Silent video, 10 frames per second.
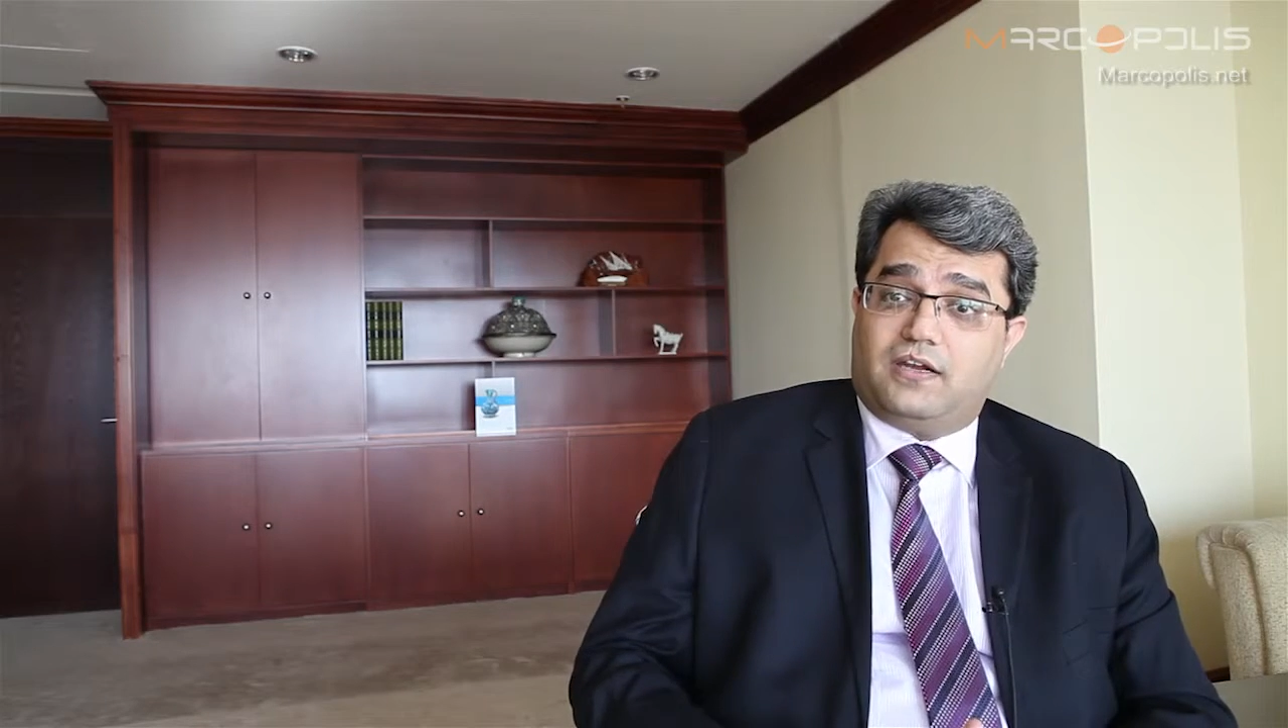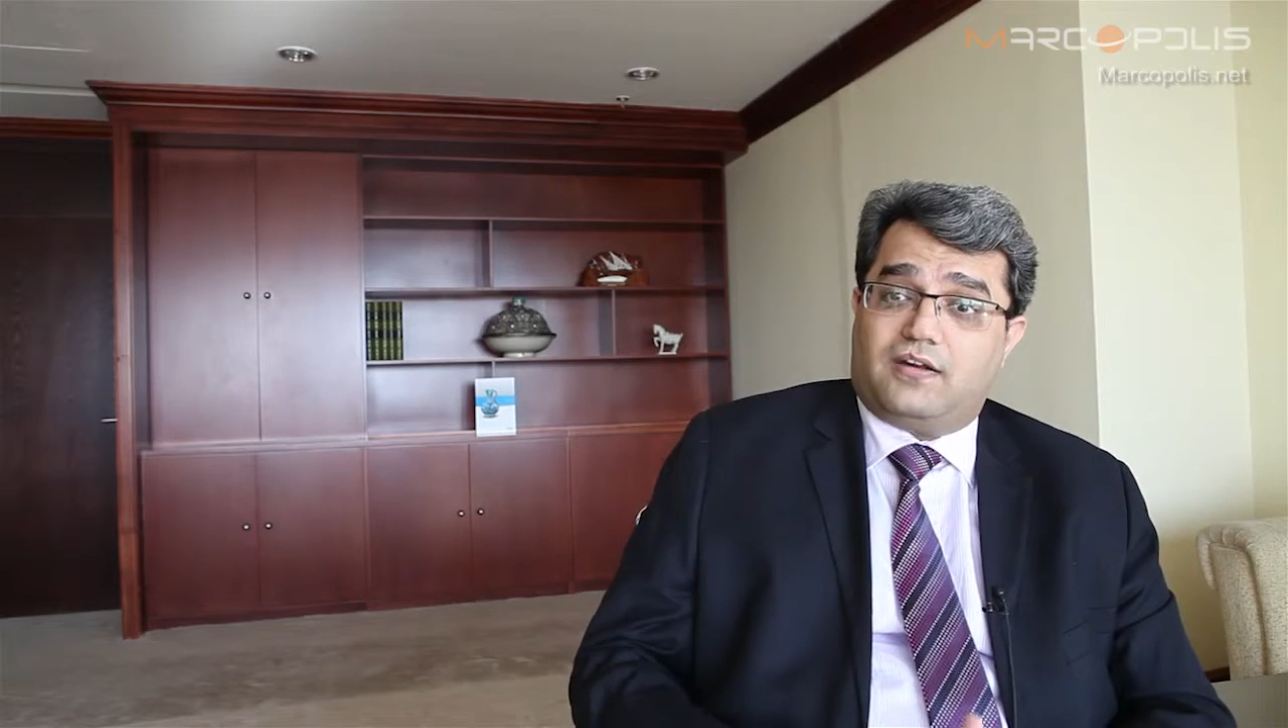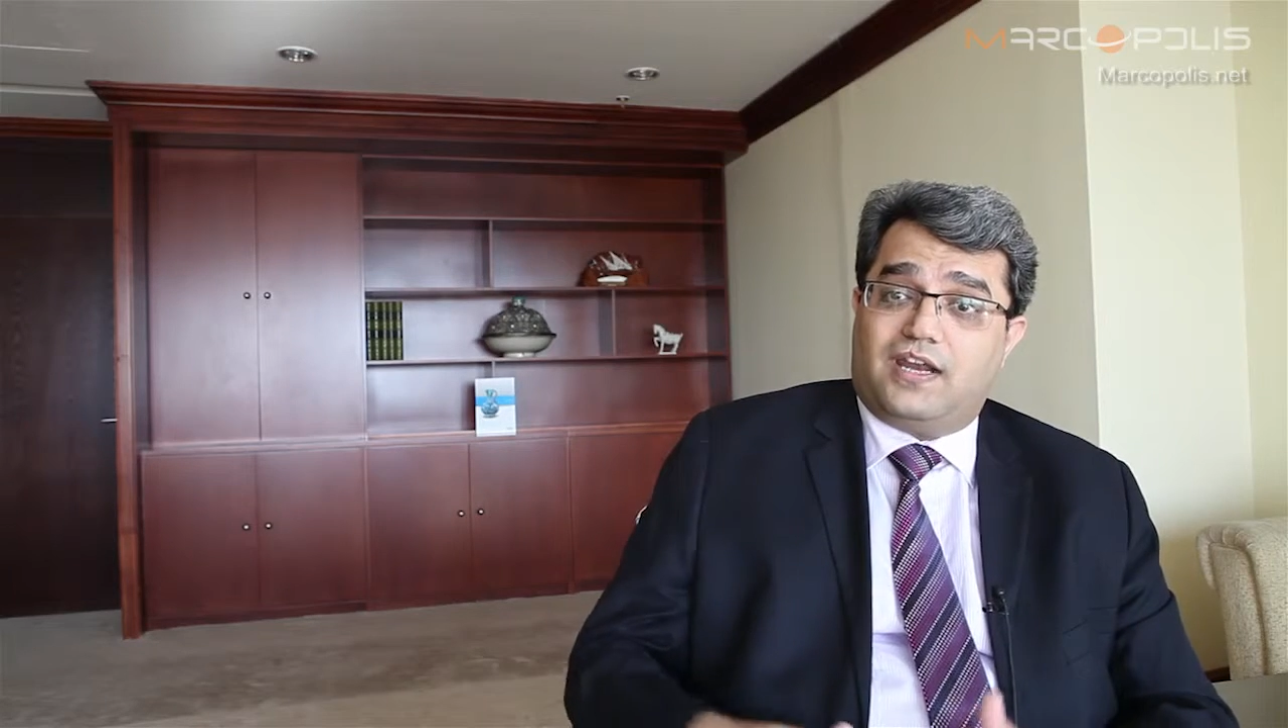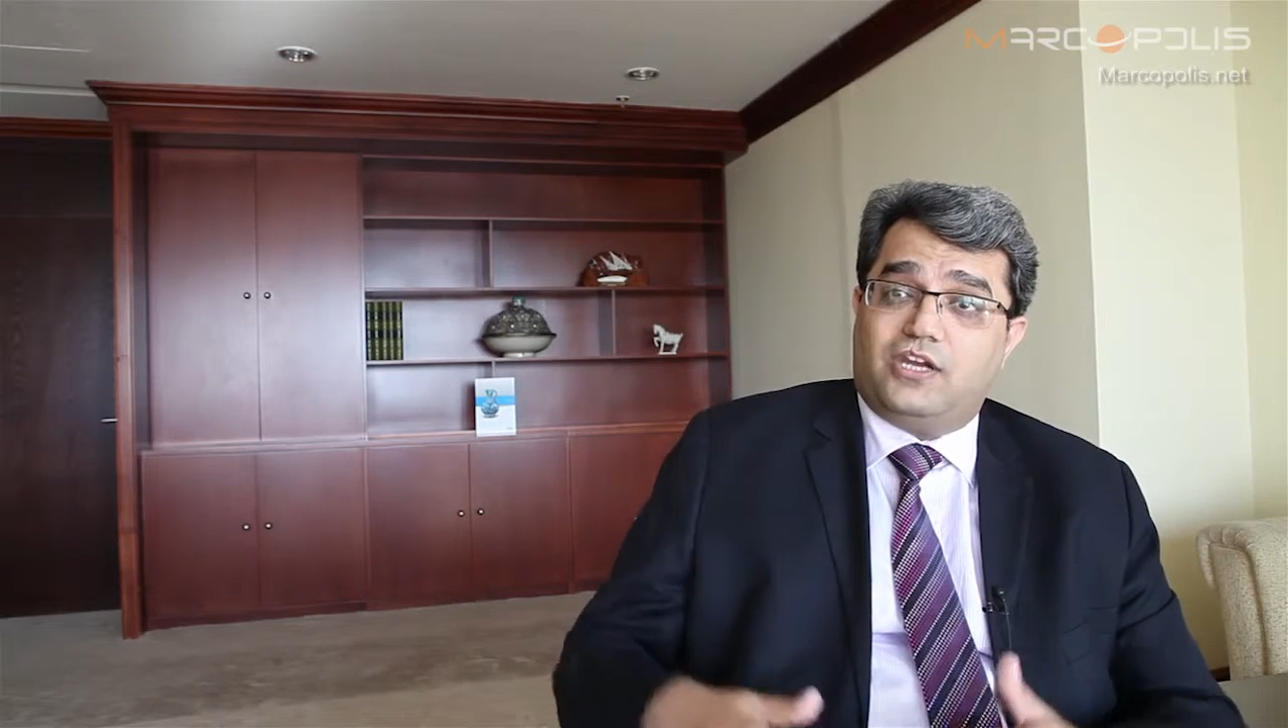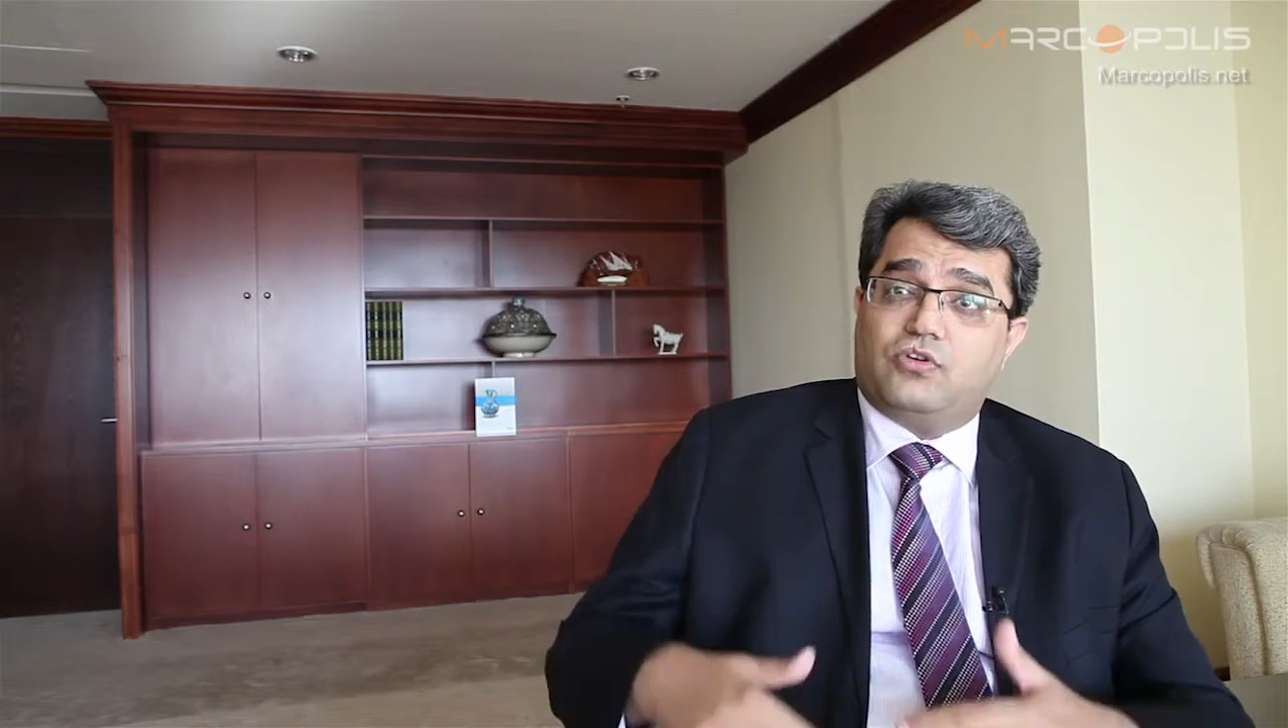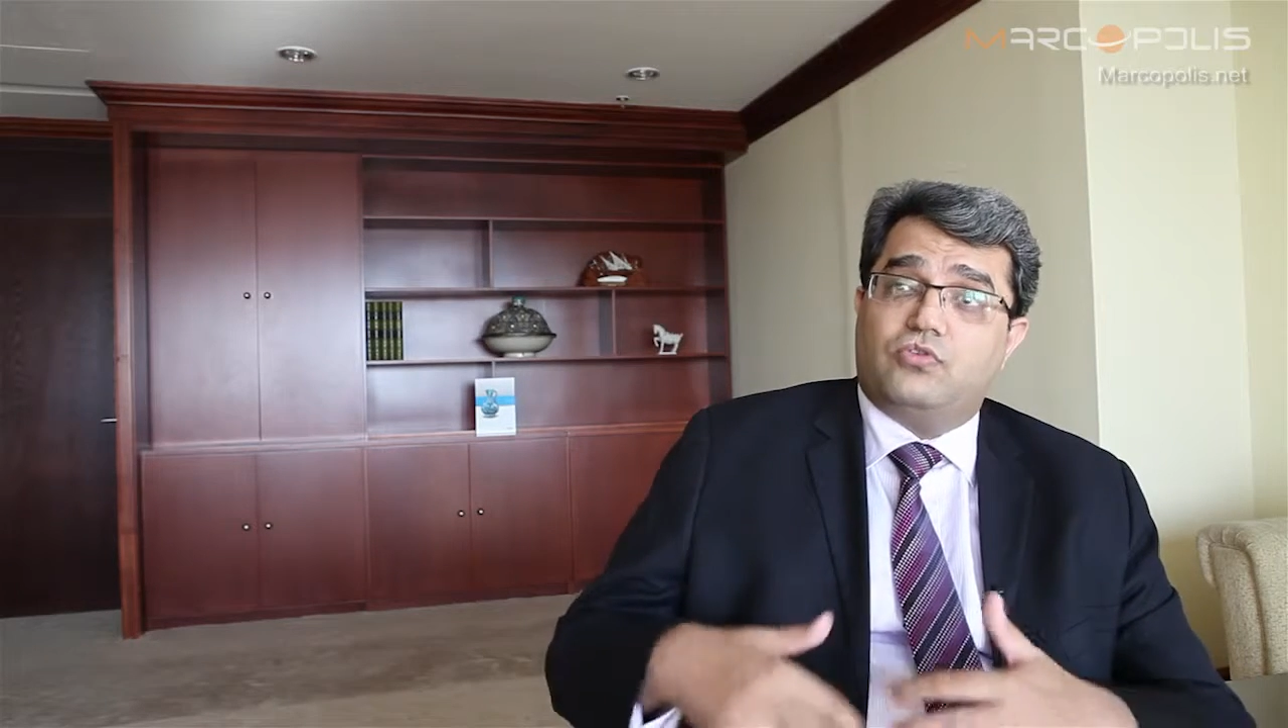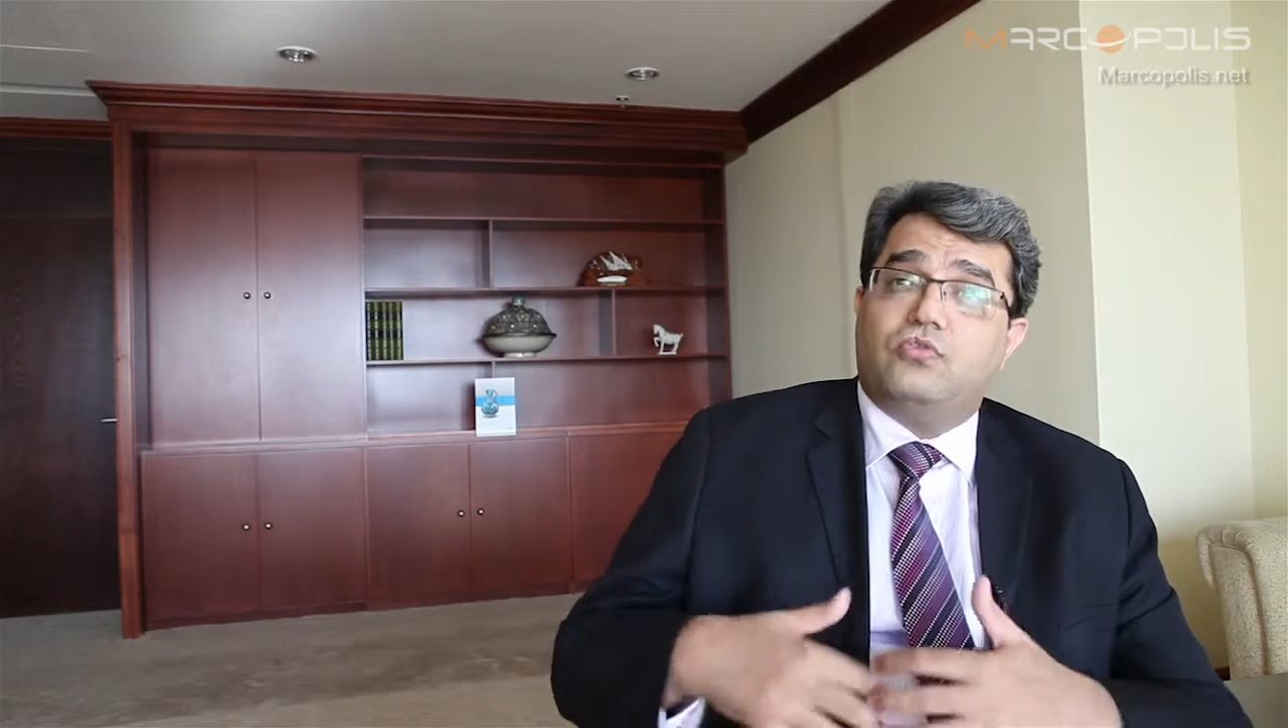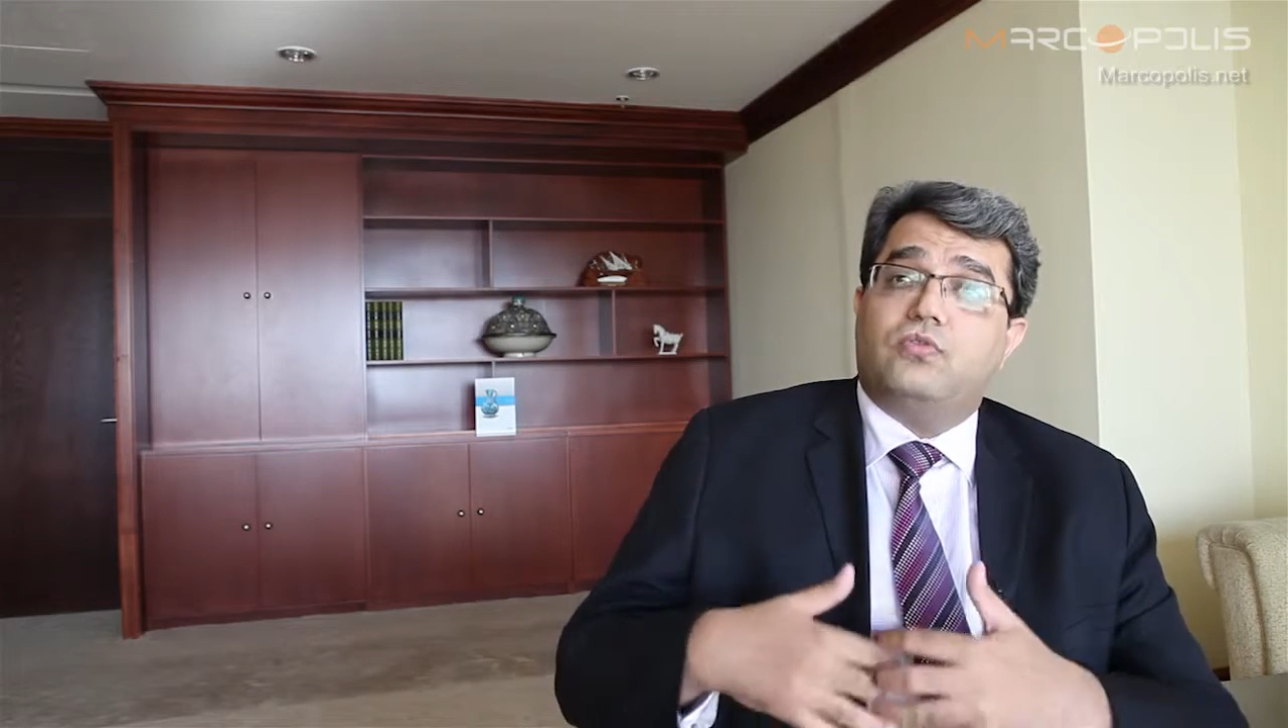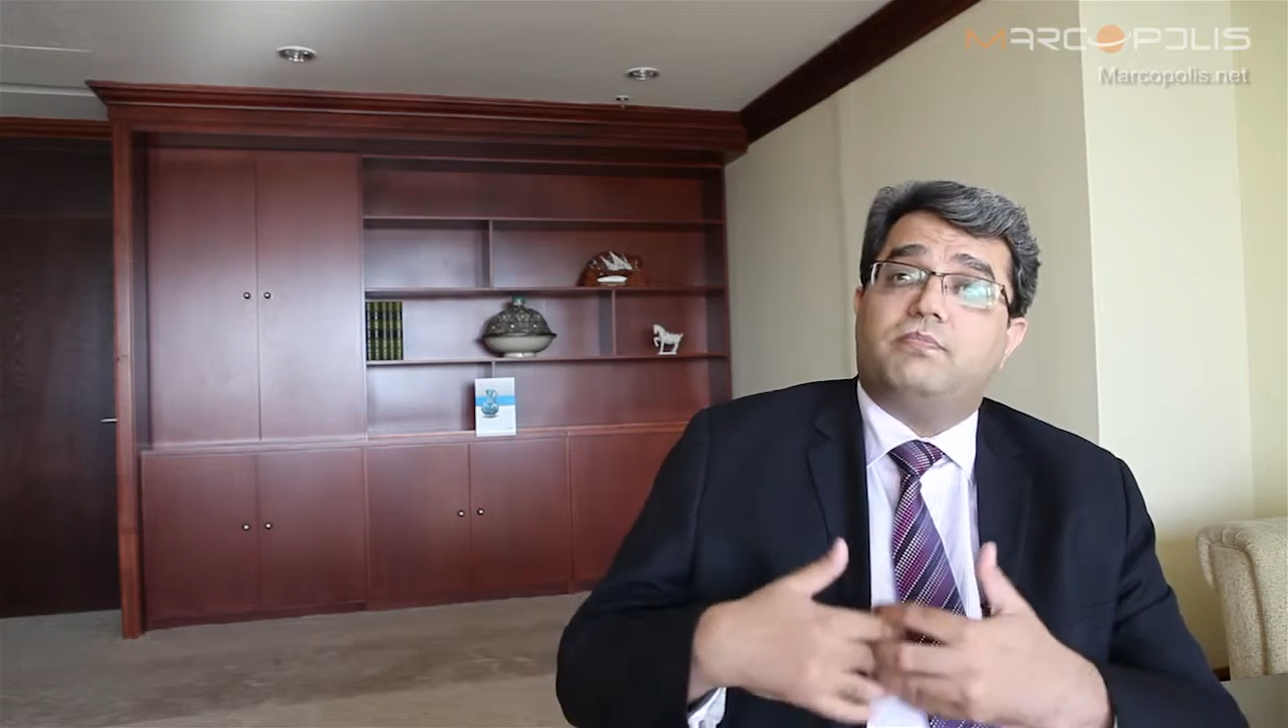try to do